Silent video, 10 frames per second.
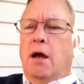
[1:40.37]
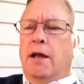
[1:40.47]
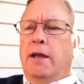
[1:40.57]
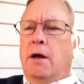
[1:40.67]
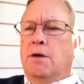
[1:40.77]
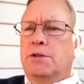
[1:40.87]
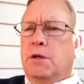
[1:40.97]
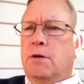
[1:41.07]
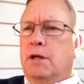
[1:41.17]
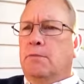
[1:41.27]
It
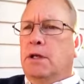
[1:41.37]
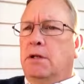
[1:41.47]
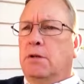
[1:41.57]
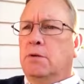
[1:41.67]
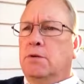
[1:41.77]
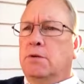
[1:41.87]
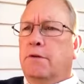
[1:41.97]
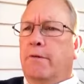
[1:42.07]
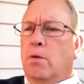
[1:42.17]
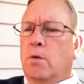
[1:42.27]
also can be used
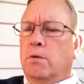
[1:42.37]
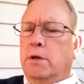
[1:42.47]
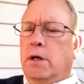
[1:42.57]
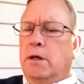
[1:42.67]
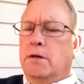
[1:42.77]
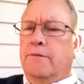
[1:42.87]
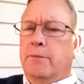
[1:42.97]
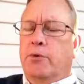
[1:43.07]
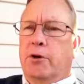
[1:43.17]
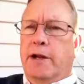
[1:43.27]
for
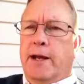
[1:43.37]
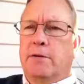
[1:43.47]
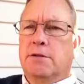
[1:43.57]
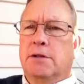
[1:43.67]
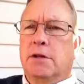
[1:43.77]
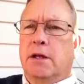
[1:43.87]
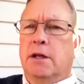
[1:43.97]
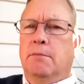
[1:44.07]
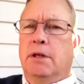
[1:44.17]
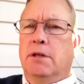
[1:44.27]
printouts. It
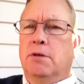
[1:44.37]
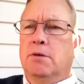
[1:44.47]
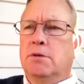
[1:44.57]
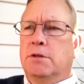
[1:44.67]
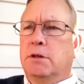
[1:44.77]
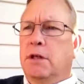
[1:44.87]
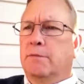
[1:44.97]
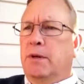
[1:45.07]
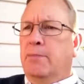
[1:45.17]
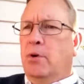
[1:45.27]
can be used to
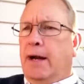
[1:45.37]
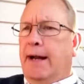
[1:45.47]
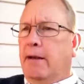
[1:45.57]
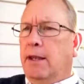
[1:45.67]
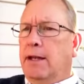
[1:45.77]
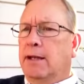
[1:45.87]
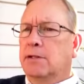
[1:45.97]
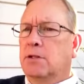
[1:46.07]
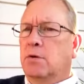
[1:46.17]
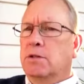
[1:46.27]
give people
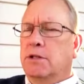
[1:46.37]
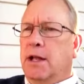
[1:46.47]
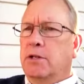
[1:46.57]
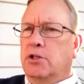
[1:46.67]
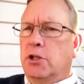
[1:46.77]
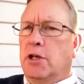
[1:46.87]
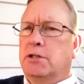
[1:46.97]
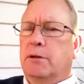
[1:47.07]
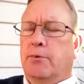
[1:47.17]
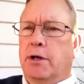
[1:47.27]
outlines, so it's not
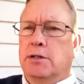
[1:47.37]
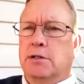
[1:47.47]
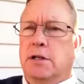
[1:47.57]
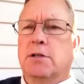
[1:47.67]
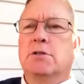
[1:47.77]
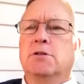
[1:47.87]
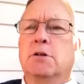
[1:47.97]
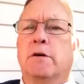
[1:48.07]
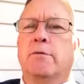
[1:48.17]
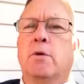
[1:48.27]
just a presentation
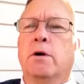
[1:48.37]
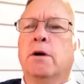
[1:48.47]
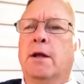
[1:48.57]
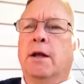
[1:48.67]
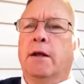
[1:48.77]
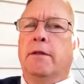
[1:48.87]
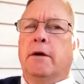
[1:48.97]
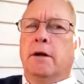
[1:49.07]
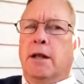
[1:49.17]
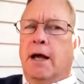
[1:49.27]
software. There
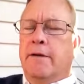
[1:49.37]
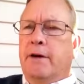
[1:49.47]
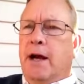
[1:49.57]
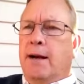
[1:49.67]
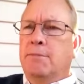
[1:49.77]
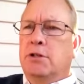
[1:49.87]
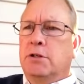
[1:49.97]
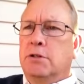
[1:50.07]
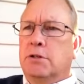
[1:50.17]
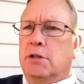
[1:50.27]
are a lot of
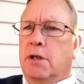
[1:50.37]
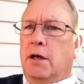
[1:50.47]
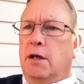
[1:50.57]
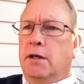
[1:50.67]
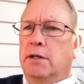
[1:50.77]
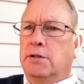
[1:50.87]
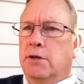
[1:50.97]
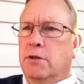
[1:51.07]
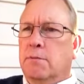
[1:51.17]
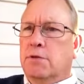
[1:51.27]
options in
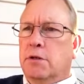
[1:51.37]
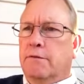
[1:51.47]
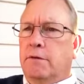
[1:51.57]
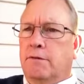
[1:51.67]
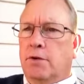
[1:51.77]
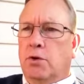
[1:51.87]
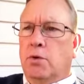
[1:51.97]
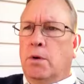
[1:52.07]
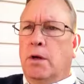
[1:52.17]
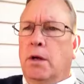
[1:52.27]
terms of the
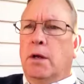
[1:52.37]
view